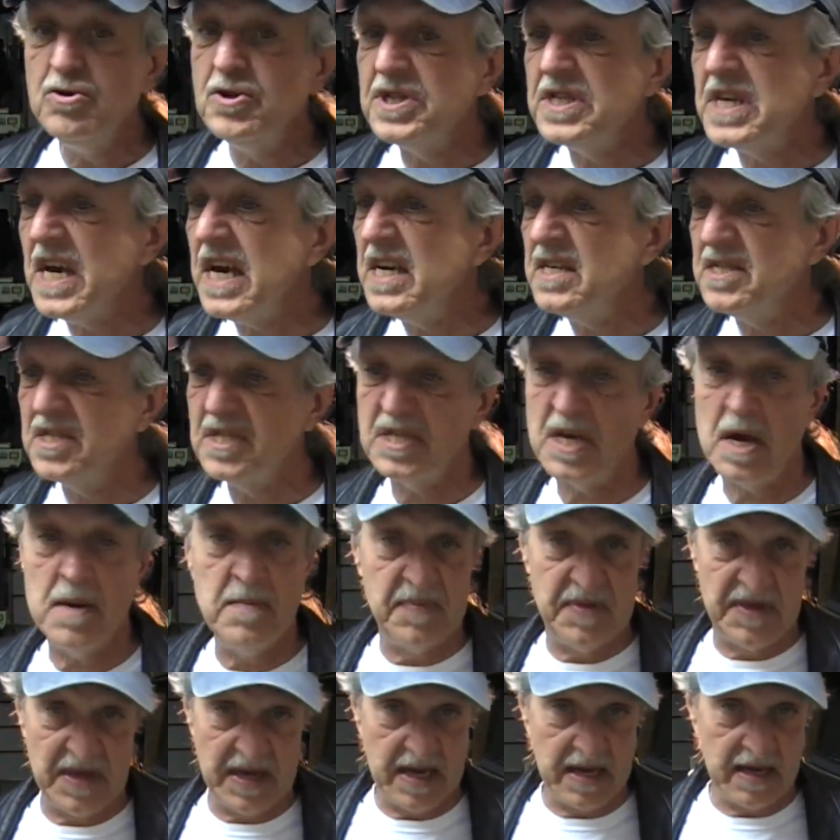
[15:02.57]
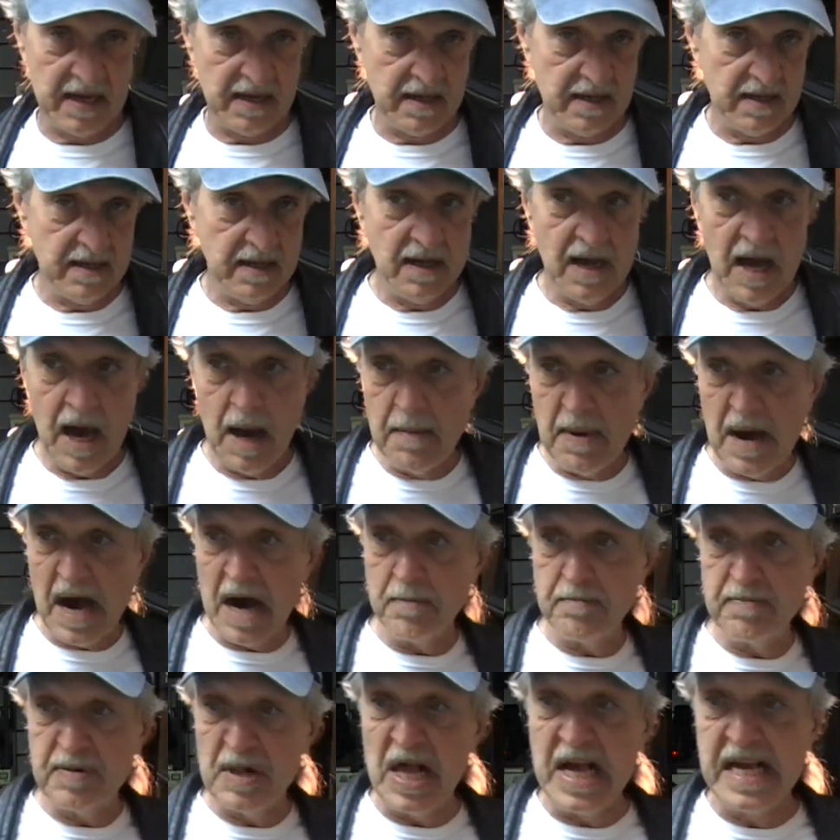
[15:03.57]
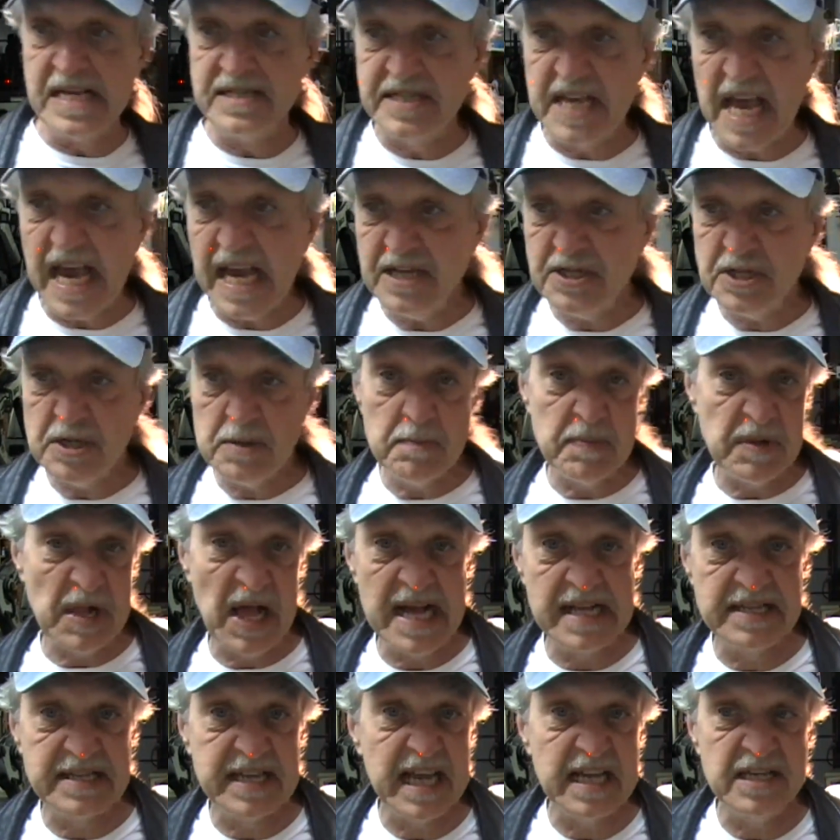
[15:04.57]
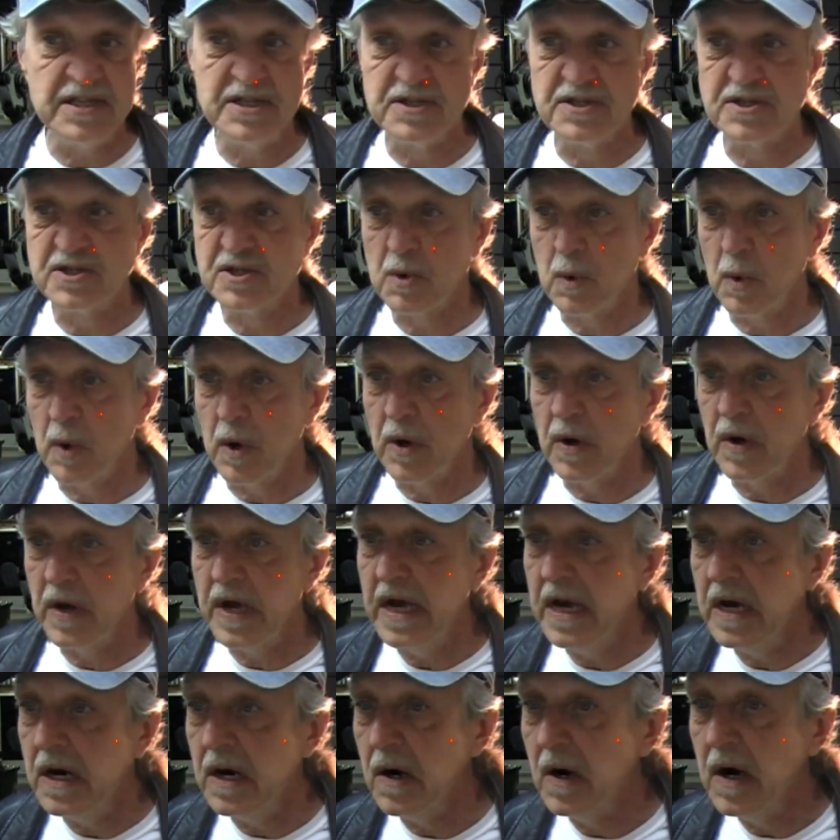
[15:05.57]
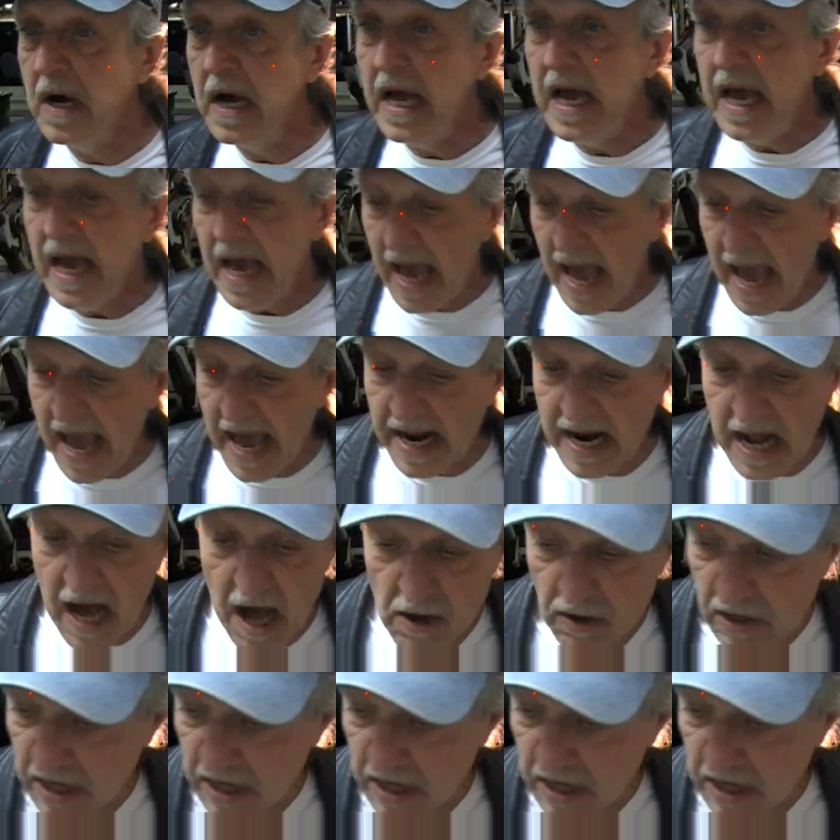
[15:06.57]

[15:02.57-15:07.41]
say something about Plantation, Plantation, Squirrel Hill, and I'll